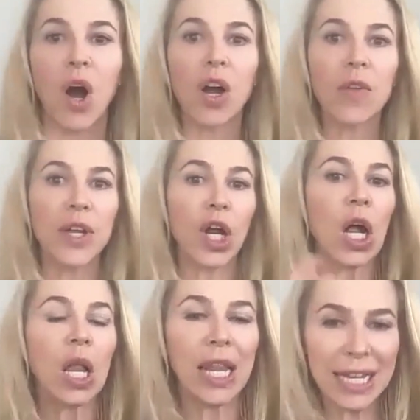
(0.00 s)
Are there
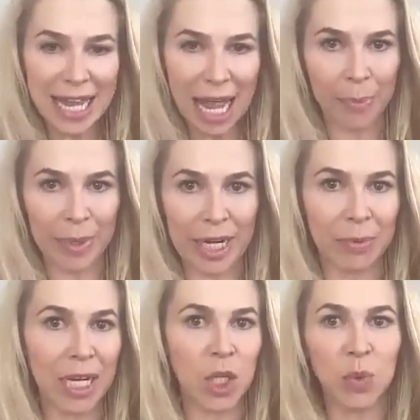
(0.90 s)
cliques happening?
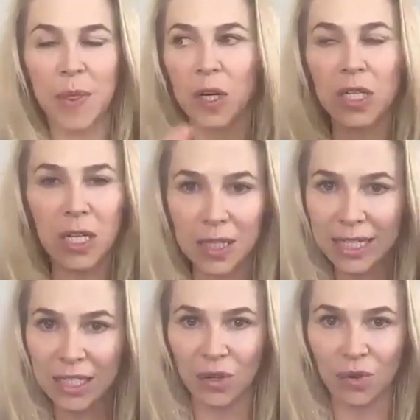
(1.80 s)
Because when there's
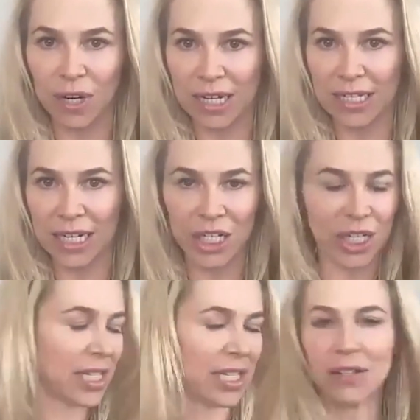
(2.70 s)
cliques in
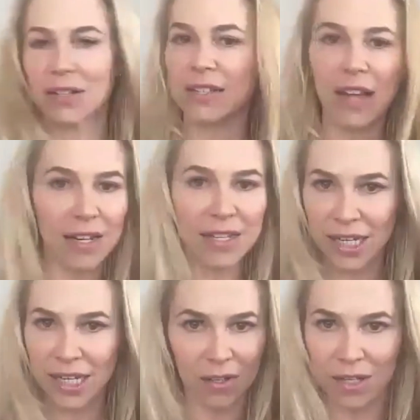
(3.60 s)
organizations, there's not
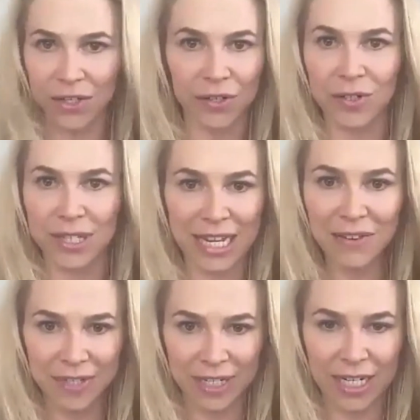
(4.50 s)
psychological
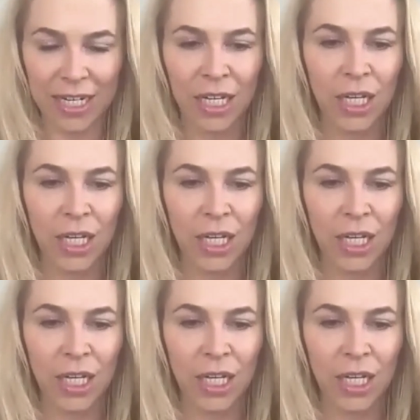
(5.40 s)
safety.